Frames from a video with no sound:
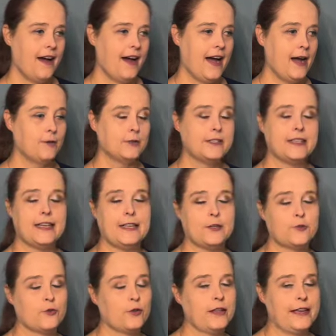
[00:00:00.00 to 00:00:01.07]
I was sitting and
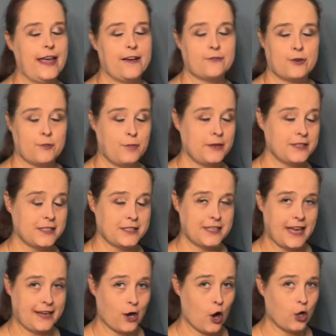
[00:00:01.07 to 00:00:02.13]
drooling after a princess
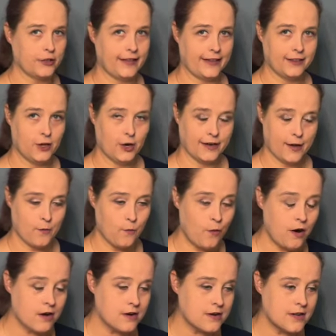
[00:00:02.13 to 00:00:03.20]
cake all day long at
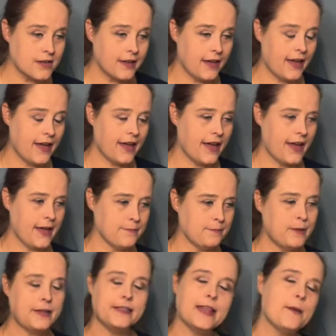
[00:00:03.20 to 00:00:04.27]
work.
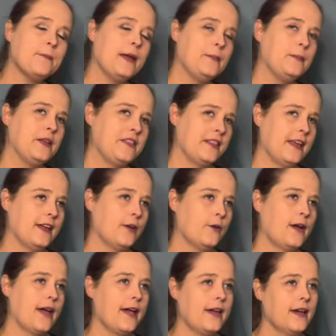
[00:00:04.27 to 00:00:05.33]
But that made me think,
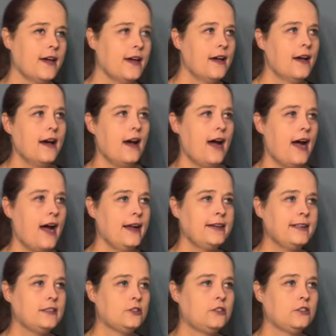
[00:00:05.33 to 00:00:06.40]
okay, I
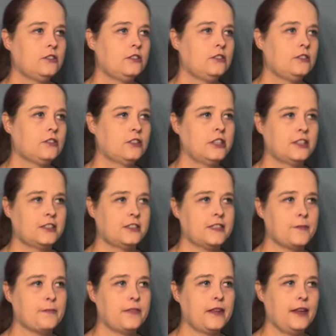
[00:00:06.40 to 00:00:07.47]
need to cook
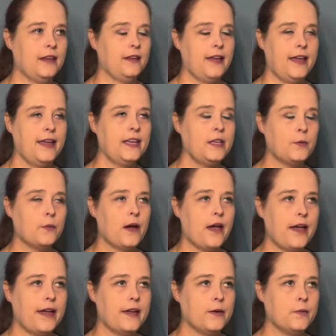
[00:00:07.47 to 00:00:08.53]
something
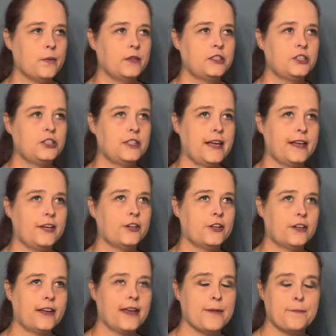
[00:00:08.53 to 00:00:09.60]
anyway. What should I
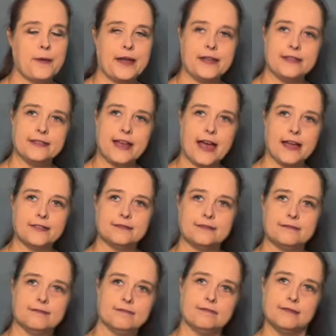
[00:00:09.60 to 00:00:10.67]
cook and make that
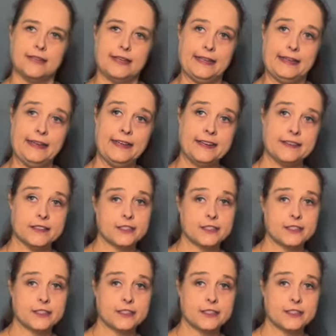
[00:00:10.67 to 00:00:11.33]
in here?